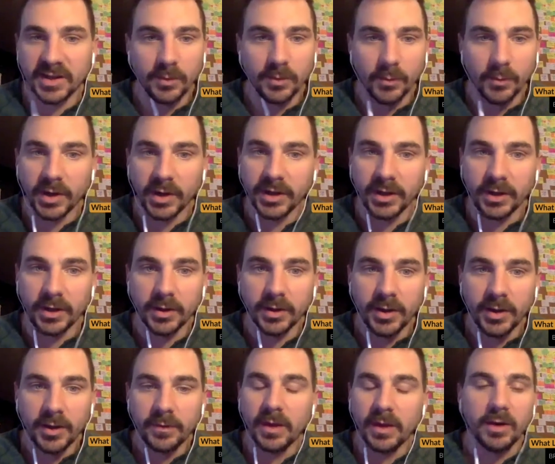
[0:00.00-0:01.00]
any money,
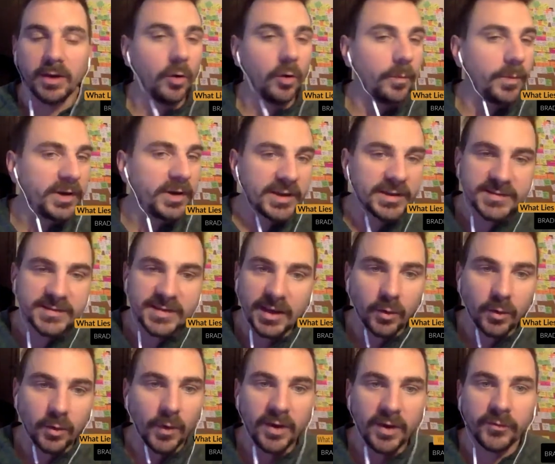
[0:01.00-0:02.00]
that nobody can
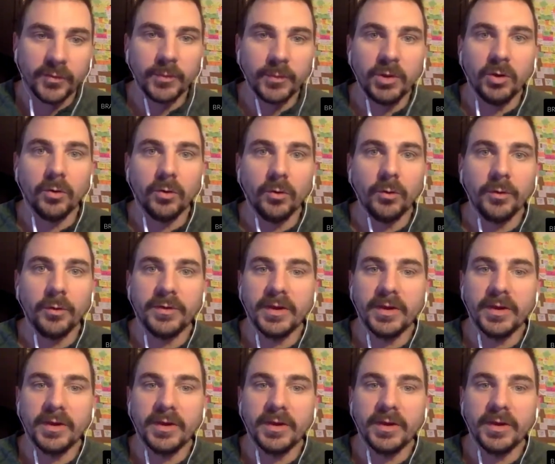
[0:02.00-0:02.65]
take away from you,